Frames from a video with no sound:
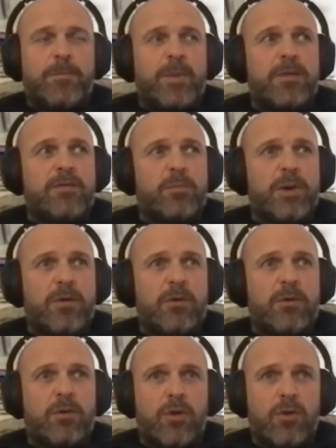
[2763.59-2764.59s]
It's about
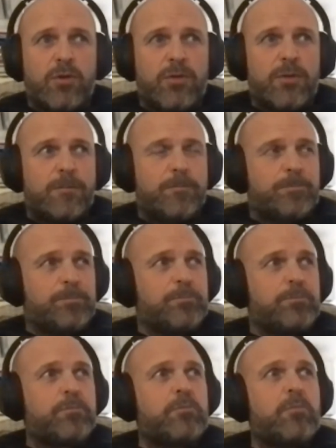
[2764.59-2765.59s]
growth.
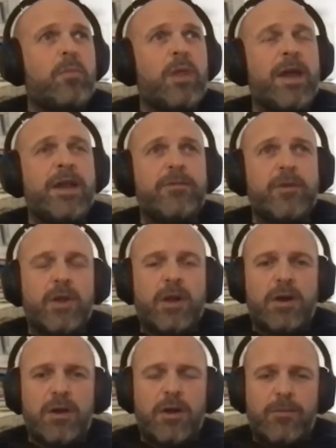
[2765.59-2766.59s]
And if you
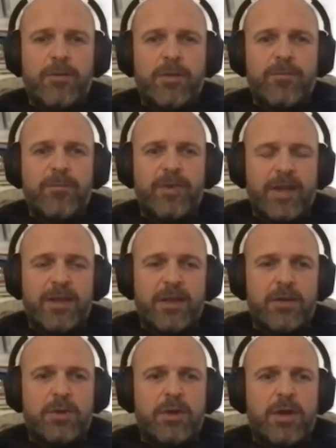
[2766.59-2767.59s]
can't offer them
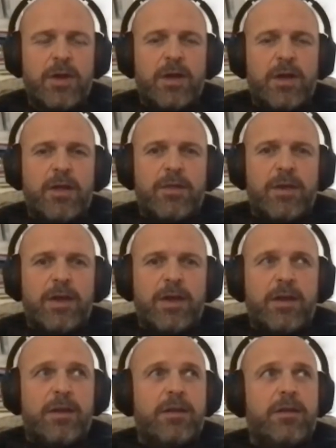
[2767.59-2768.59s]
value,
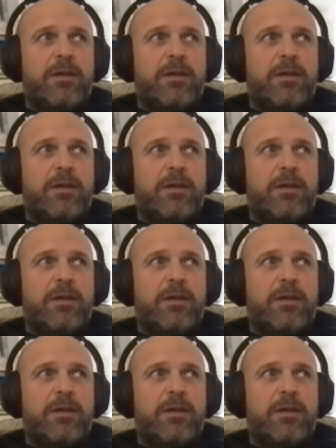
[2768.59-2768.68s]
then,